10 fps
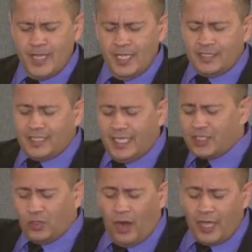It says he
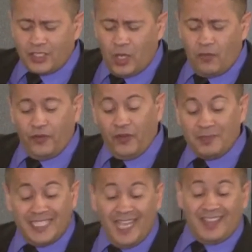has crossed over
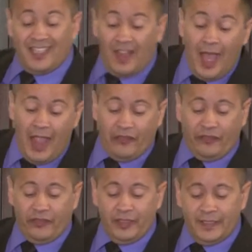from death to life.